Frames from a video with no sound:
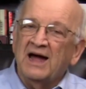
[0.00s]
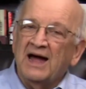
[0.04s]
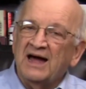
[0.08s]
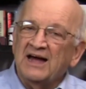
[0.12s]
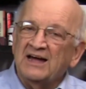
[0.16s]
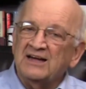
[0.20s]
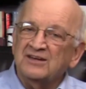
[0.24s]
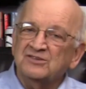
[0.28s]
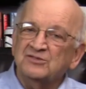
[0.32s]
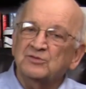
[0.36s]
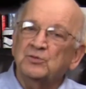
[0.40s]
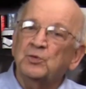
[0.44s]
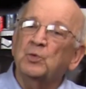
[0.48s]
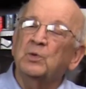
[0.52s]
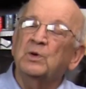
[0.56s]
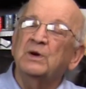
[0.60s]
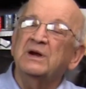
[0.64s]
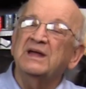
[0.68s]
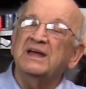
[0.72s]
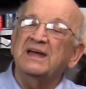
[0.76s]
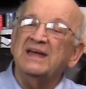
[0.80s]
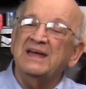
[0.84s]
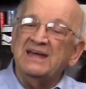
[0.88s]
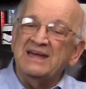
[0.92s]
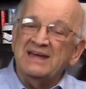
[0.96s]
I
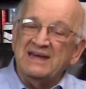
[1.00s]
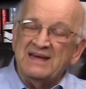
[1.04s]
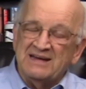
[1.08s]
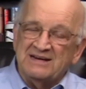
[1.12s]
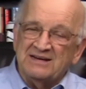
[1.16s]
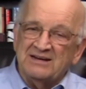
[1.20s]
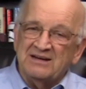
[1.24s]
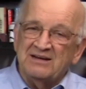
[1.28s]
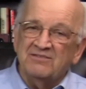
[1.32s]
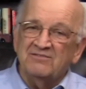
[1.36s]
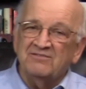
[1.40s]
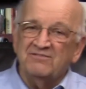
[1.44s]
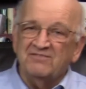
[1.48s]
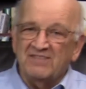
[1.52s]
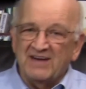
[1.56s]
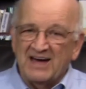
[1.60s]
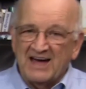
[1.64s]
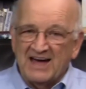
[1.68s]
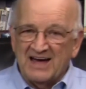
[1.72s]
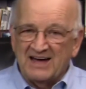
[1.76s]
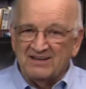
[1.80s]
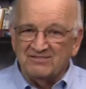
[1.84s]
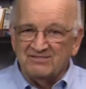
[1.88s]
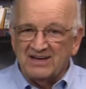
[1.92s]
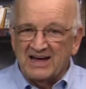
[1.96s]
scored it
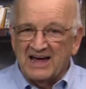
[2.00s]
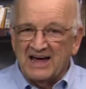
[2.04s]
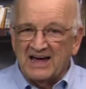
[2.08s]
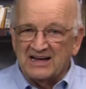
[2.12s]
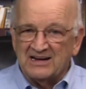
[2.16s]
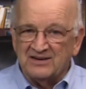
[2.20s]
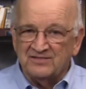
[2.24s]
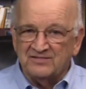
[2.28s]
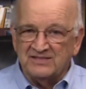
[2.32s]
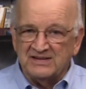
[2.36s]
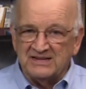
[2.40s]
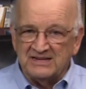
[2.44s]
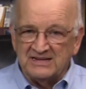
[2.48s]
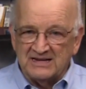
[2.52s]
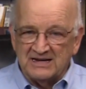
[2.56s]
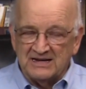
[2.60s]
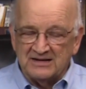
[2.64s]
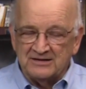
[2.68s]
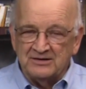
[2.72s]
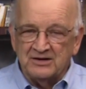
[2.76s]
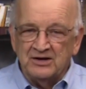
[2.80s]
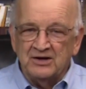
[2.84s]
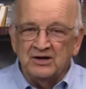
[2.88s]
5 out of 10.